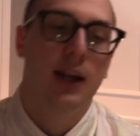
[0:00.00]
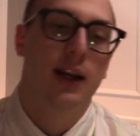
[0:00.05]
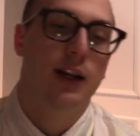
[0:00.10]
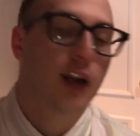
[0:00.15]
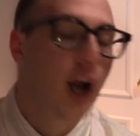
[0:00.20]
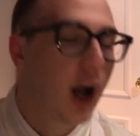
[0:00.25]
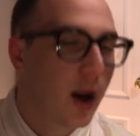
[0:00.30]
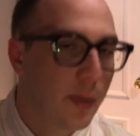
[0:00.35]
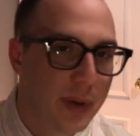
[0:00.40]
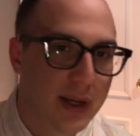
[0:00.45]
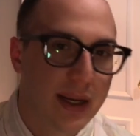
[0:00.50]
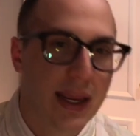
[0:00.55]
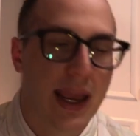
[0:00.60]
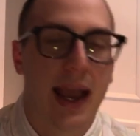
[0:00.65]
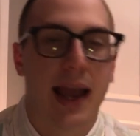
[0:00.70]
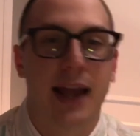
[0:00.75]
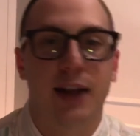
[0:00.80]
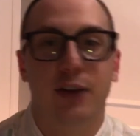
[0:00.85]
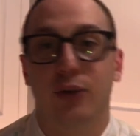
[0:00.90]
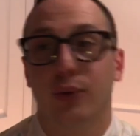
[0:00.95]

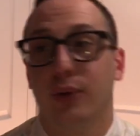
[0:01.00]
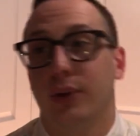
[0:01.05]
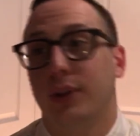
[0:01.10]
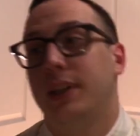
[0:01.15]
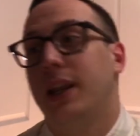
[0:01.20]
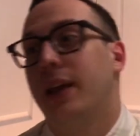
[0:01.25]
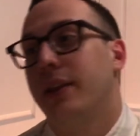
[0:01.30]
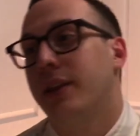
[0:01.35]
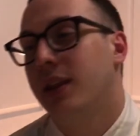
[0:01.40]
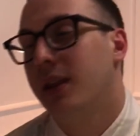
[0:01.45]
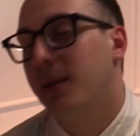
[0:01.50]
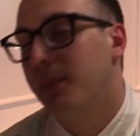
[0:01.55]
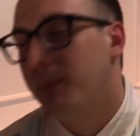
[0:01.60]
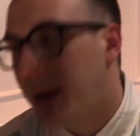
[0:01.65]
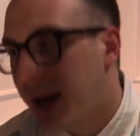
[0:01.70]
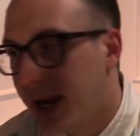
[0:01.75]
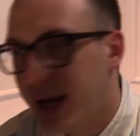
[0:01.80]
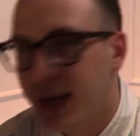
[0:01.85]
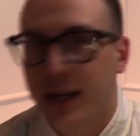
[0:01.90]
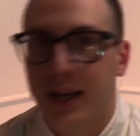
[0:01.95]
Copycat or The Death and the
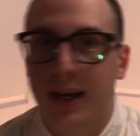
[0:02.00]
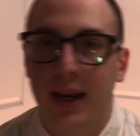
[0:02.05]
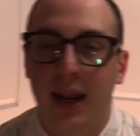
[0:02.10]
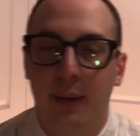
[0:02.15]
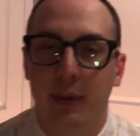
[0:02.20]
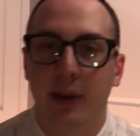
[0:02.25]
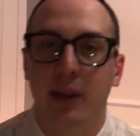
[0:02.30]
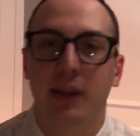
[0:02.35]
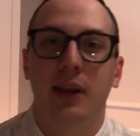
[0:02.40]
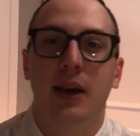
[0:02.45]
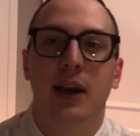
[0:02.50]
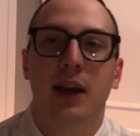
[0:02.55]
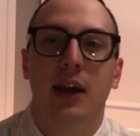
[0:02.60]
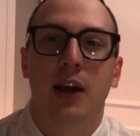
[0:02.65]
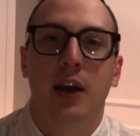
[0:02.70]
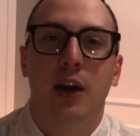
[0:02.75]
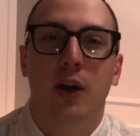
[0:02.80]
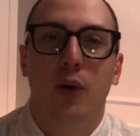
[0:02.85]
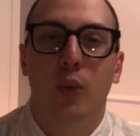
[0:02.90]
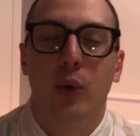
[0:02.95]
Maiden. I mean,
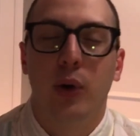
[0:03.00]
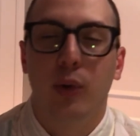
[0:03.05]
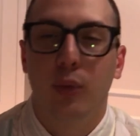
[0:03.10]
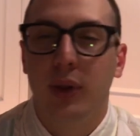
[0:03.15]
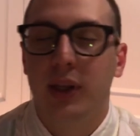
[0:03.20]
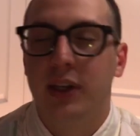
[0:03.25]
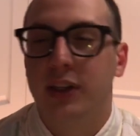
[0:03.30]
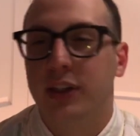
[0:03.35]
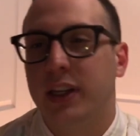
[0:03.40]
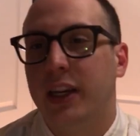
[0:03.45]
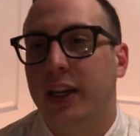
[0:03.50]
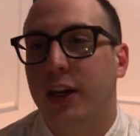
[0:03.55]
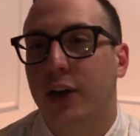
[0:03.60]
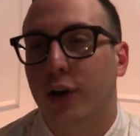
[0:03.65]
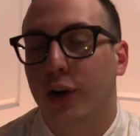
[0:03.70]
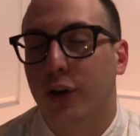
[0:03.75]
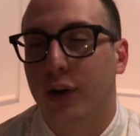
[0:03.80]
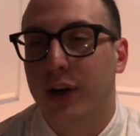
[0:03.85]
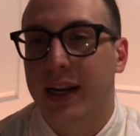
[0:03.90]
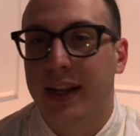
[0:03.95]
we really see
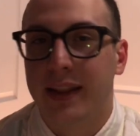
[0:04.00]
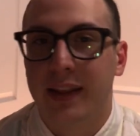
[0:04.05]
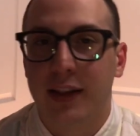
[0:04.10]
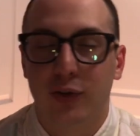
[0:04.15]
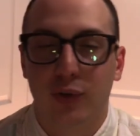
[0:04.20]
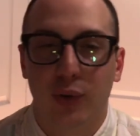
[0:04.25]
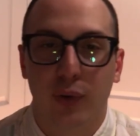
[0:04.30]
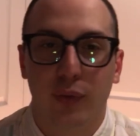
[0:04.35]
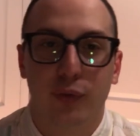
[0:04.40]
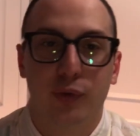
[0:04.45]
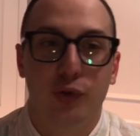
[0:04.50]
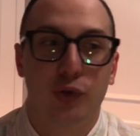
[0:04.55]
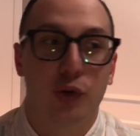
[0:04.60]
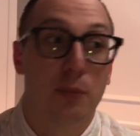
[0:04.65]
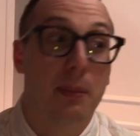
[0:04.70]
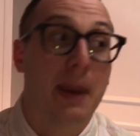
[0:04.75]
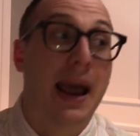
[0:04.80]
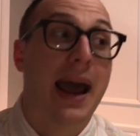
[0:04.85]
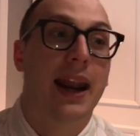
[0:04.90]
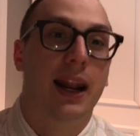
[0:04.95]
her in this sort of
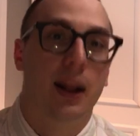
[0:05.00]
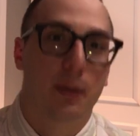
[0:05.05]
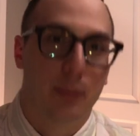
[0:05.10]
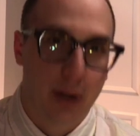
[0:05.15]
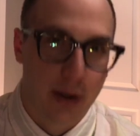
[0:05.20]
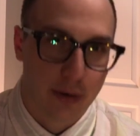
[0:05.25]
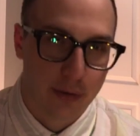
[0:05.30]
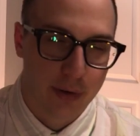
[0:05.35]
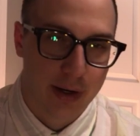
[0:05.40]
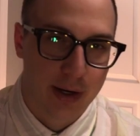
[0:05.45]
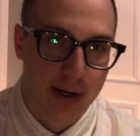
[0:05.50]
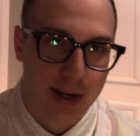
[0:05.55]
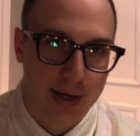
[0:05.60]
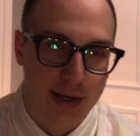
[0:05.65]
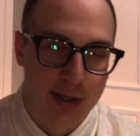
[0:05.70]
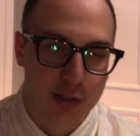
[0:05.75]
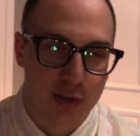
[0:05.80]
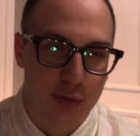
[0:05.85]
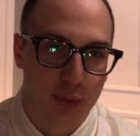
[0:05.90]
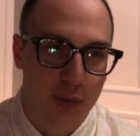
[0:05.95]
traumatic period, I
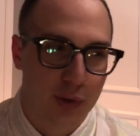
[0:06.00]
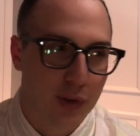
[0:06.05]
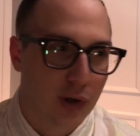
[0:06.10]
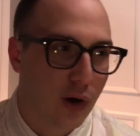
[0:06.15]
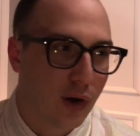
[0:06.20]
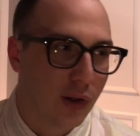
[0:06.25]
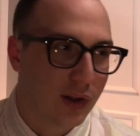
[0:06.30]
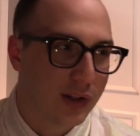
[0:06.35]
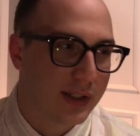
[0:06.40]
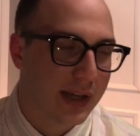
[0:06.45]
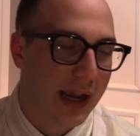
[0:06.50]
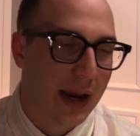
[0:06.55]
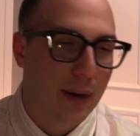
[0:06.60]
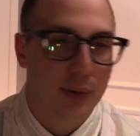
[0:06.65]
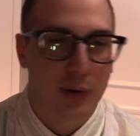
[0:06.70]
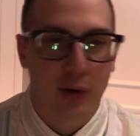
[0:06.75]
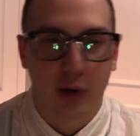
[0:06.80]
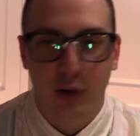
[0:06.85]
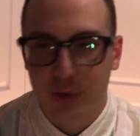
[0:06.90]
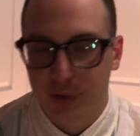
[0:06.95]
guess you would call it. I
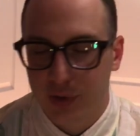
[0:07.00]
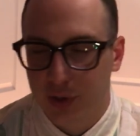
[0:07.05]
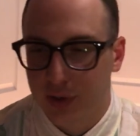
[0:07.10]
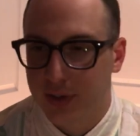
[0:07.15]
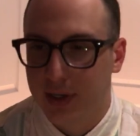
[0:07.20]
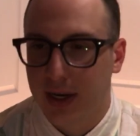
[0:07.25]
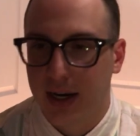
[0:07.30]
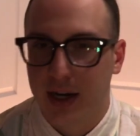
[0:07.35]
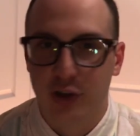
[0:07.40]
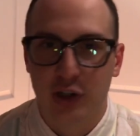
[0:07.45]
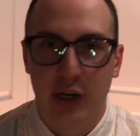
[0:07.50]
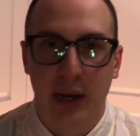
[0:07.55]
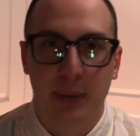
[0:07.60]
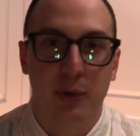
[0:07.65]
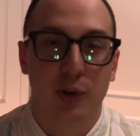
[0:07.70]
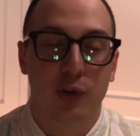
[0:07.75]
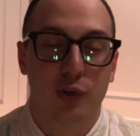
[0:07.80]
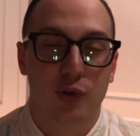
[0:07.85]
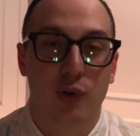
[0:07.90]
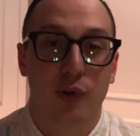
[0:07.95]
would call it the second
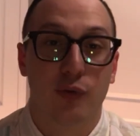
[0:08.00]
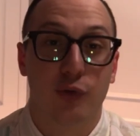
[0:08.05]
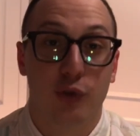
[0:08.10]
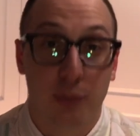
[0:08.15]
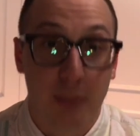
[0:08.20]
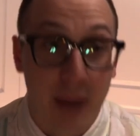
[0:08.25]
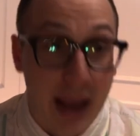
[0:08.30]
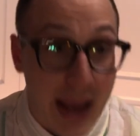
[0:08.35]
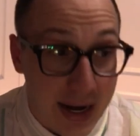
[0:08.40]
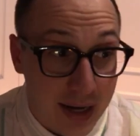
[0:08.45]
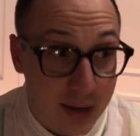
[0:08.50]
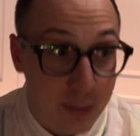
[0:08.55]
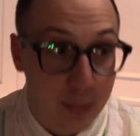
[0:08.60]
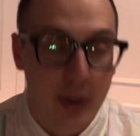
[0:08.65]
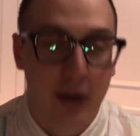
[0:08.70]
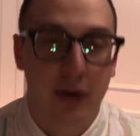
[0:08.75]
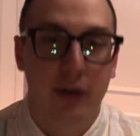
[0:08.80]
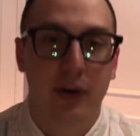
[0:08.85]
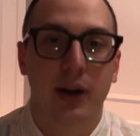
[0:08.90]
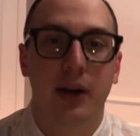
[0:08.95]
chapter, the sort of dramatic
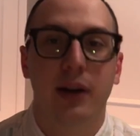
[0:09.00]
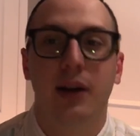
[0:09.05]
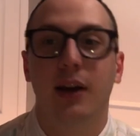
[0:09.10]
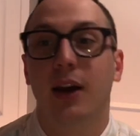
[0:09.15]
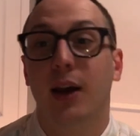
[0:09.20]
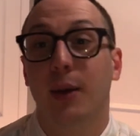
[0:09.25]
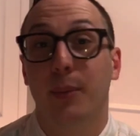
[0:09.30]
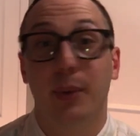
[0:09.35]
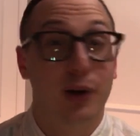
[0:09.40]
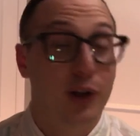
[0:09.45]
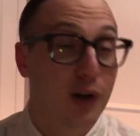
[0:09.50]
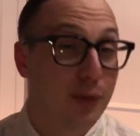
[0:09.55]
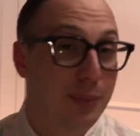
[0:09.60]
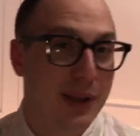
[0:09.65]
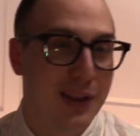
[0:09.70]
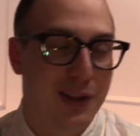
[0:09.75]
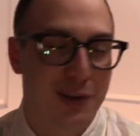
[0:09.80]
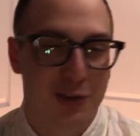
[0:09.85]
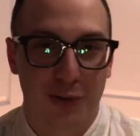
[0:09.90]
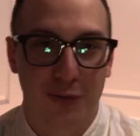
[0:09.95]
period, but it could be
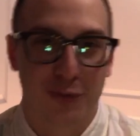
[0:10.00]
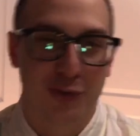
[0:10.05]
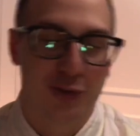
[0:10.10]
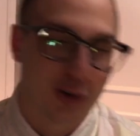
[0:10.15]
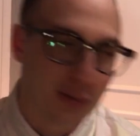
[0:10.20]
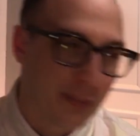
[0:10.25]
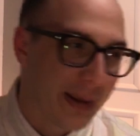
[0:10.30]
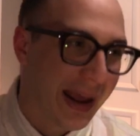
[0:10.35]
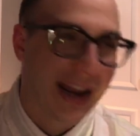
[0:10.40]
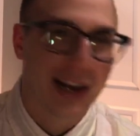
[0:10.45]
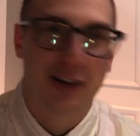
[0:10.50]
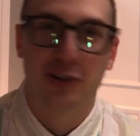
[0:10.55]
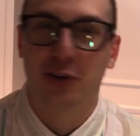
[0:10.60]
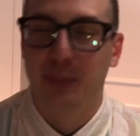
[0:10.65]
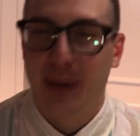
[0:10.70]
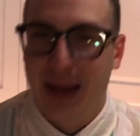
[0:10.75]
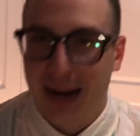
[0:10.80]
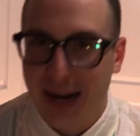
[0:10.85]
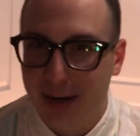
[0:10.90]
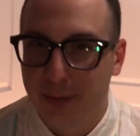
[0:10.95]
the sort of dramatic,
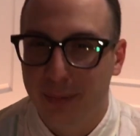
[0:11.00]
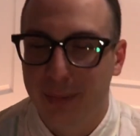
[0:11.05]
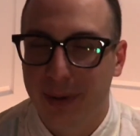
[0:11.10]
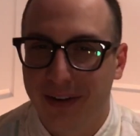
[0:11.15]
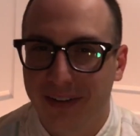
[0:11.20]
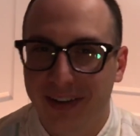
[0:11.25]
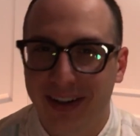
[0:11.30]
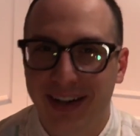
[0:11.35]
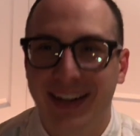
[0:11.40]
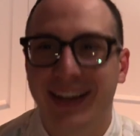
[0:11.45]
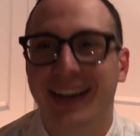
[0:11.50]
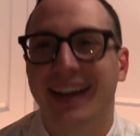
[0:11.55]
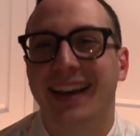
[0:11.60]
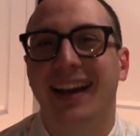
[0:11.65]
traumatic period.